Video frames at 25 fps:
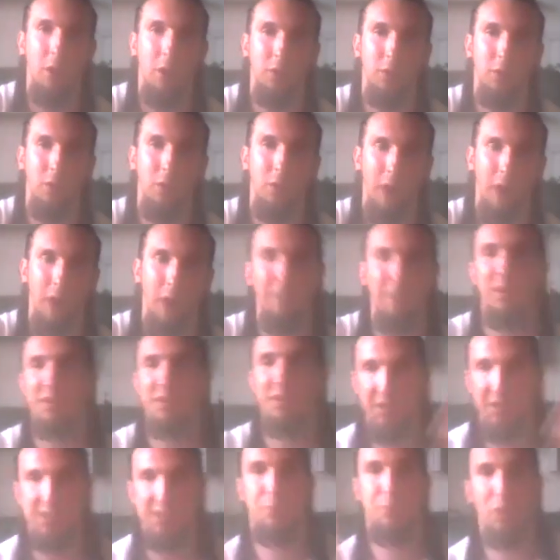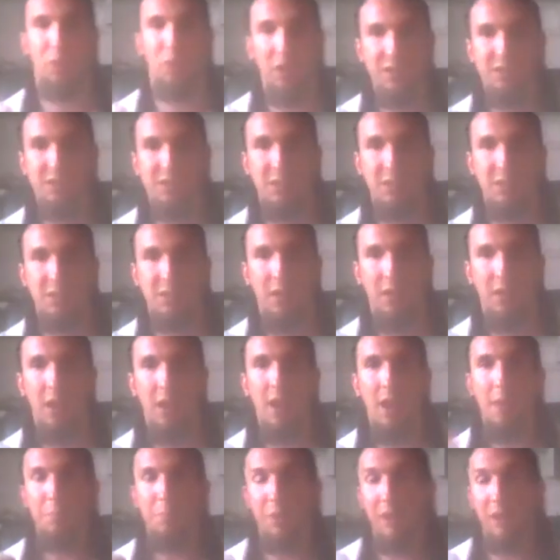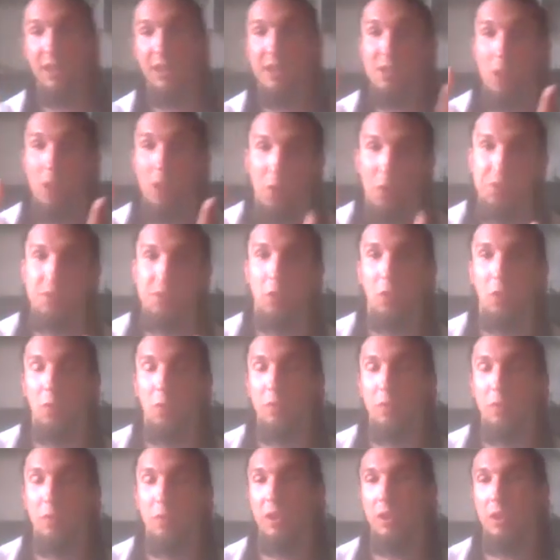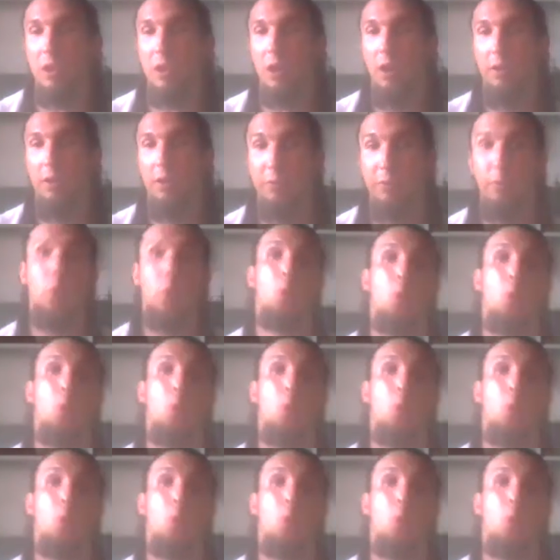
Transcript: obviously is the priest, but he's mm-hmm. also the uh, the fool,